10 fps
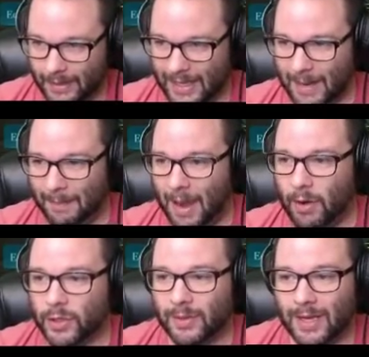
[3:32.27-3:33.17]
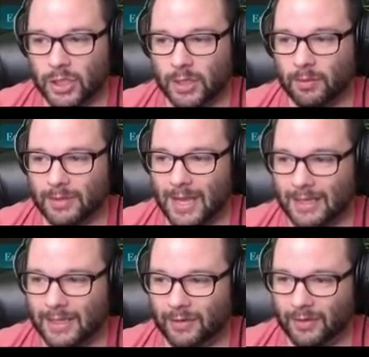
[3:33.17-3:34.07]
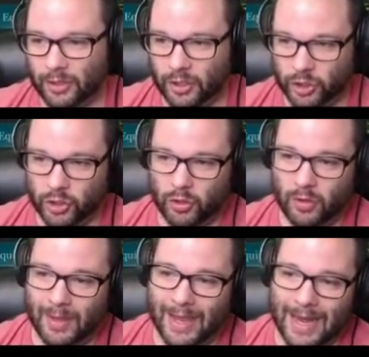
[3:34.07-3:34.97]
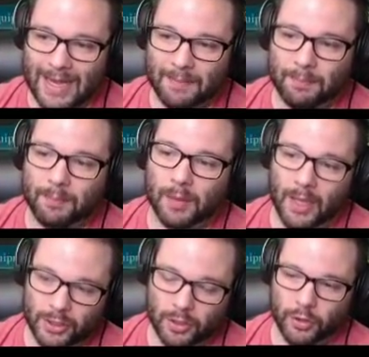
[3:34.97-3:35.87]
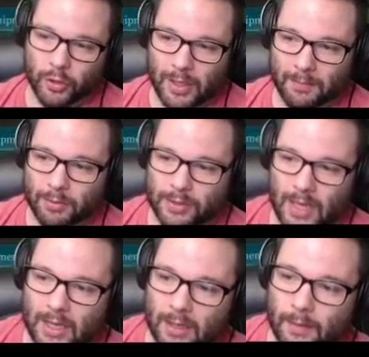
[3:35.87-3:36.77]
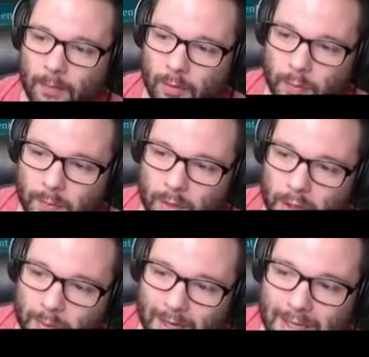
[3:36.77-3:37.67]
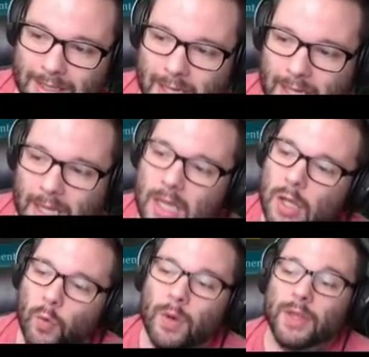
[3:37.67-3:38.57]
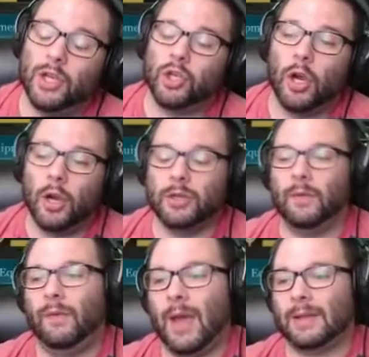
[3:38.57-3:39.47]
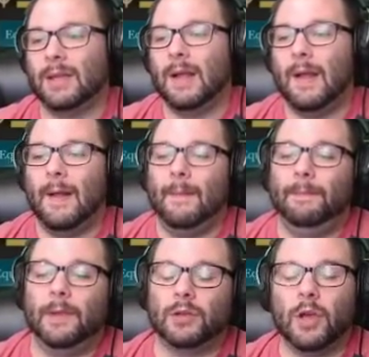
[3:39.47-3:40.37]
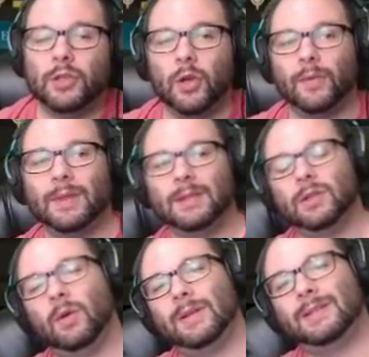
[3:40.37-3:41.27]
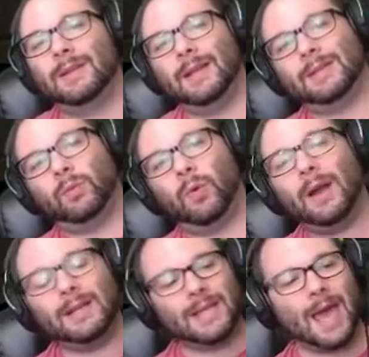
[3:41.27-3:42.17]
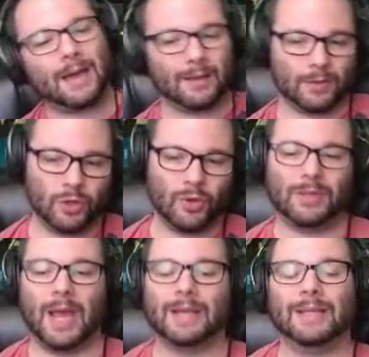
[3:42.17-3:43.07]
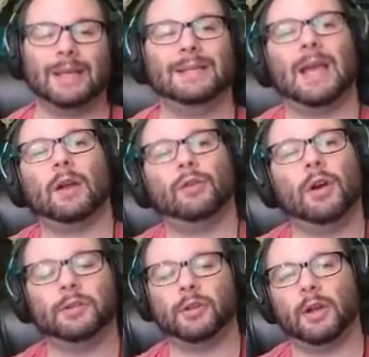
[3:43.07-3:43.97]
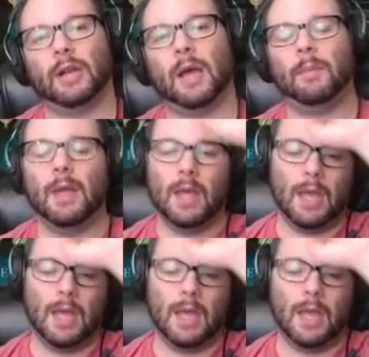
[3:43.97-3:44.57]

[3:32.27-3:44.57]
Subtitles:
It empowers her next normal attack to deal an additional 80 plus 30% or 0.3 AD scaling with a charge effect. There's also, so it's 1 attack, 2 attacks, second attack knocks the target up.